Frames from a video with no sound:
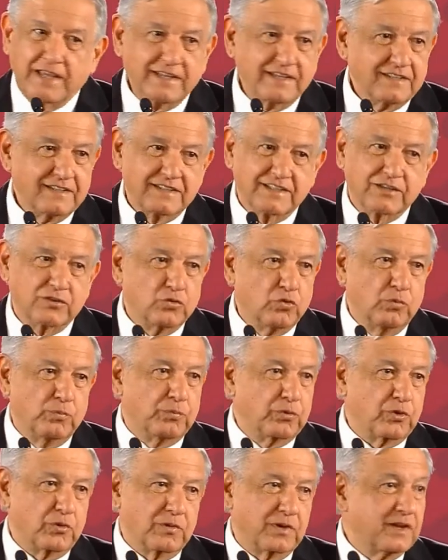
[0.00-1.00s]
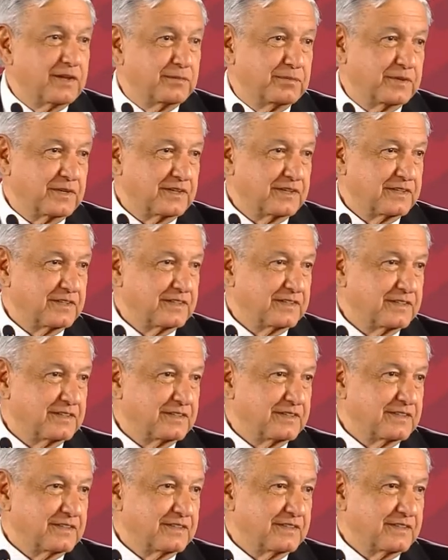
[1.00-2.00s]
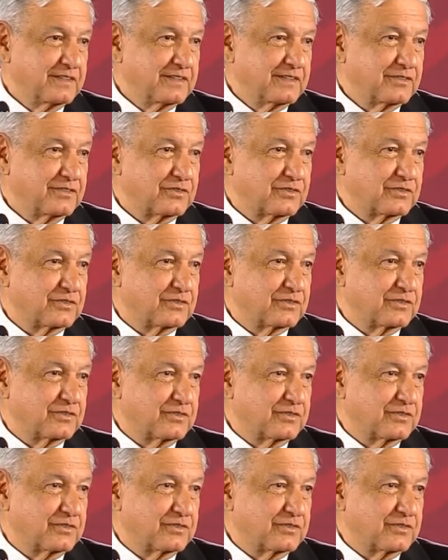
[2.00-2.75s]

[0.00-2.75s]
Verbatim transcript: So you are safe. There is no problem.